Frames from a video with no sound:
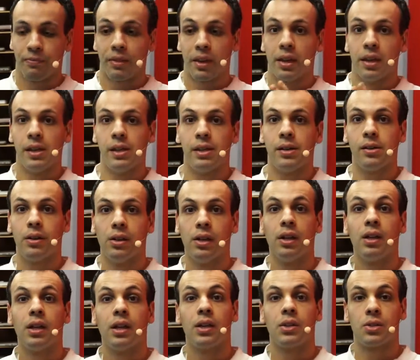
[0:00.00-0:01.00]
Here,
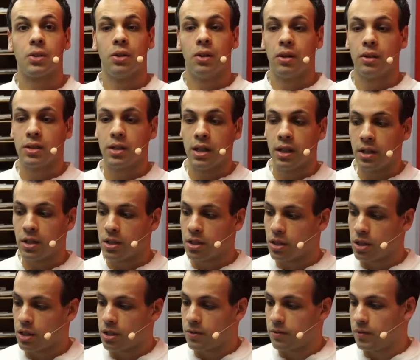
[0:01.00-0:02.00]
it's all done
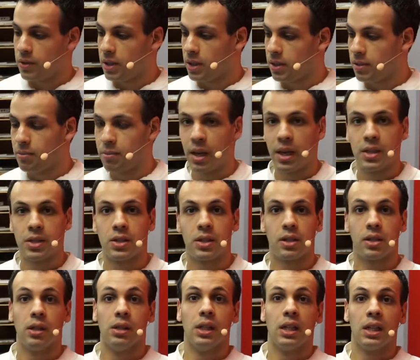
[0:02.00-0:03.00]
just via
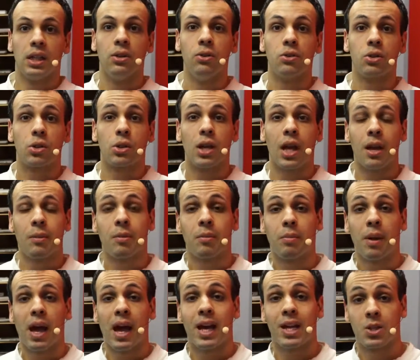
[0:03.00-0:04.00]
basic username
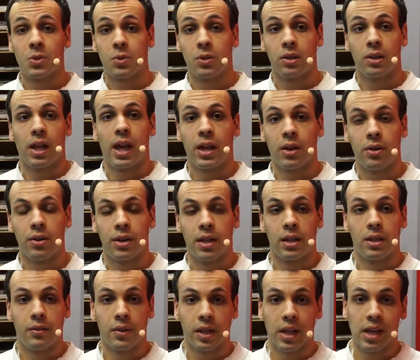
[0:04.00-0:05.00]
and password-like
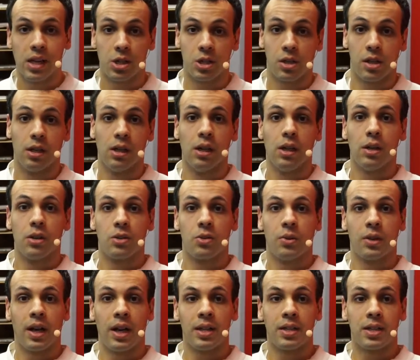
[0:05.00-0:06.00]
authentication. So
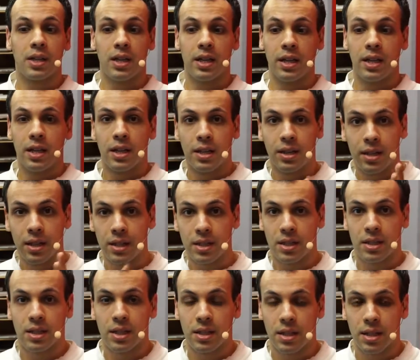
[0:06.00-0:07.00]
when I say this
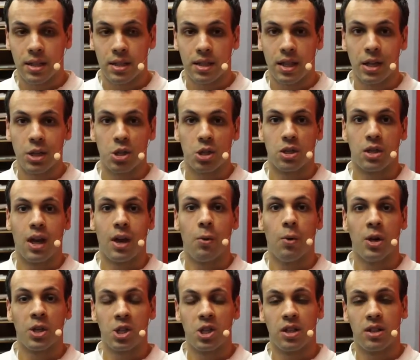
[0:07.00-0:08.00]
is this extension, I
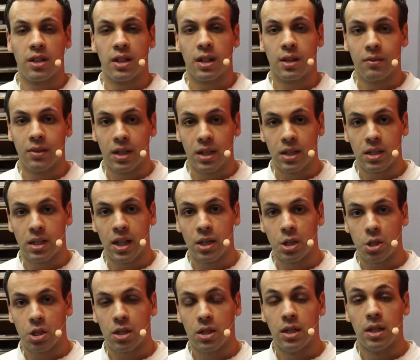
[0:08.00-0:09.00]
want you to think of an
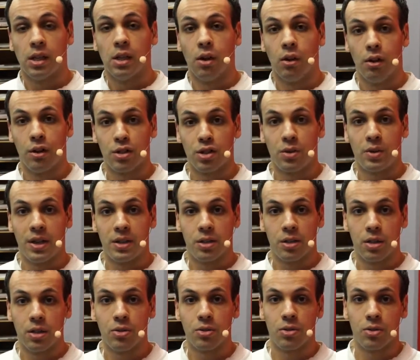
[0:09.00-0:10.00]
extension also as a
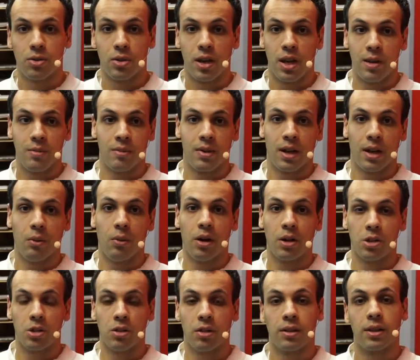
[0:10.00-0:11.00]
username, and I
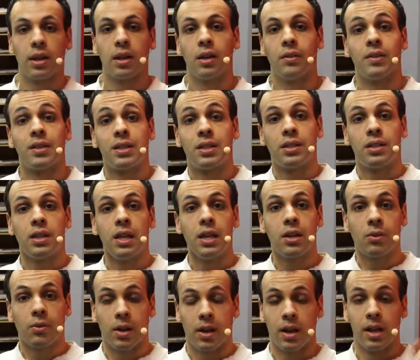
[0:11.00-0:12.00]
want you to think of a
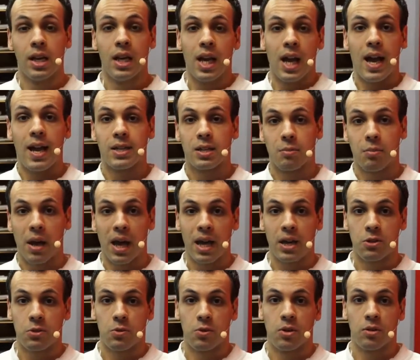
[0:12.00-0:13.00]
secret as a
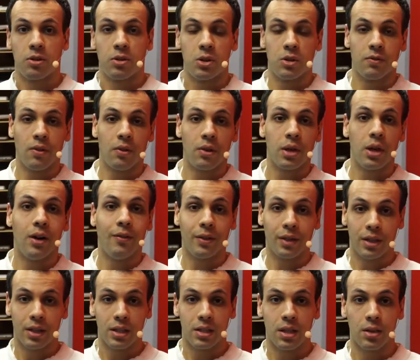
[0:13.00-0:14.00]
password, because you're very often
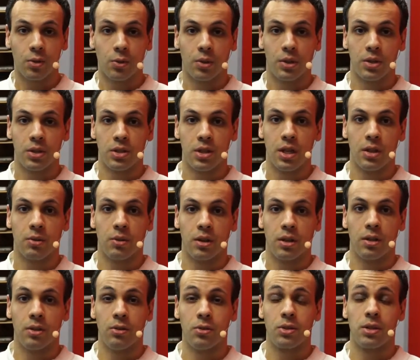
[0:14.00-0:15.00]
going to see the word secret
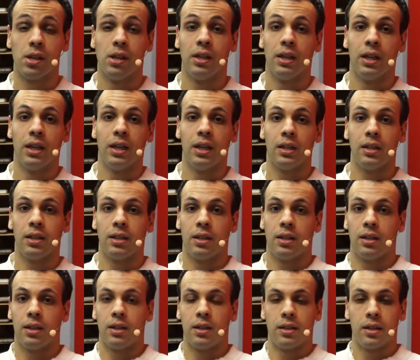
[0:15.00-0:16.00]
used in
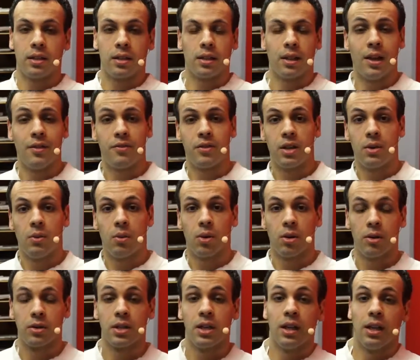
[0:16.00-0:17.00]
the telephony
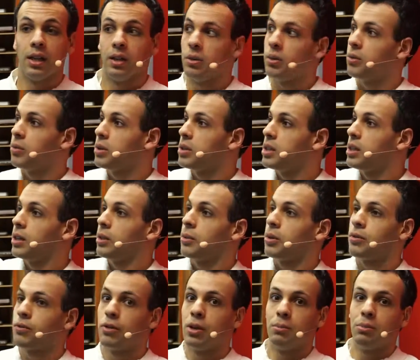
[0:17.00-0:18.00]
world when we're dealing
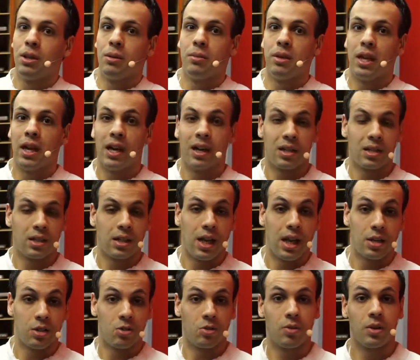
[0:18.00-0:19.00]
with free PBX and
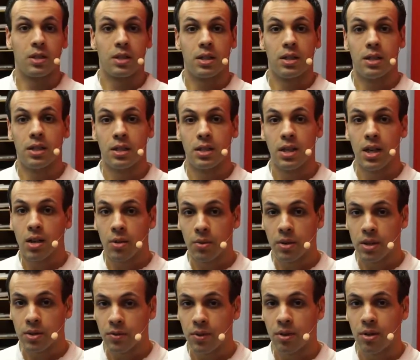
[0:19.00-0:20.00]
asterisk, and
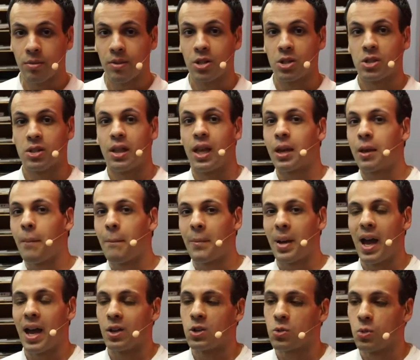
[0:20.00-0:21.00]
secret is very much like
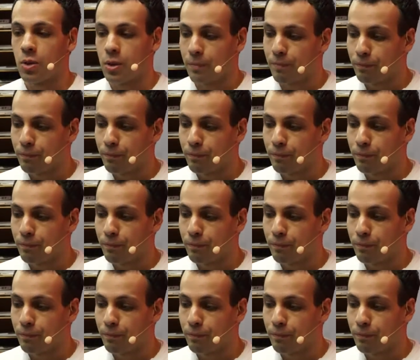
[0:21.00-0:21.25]
password.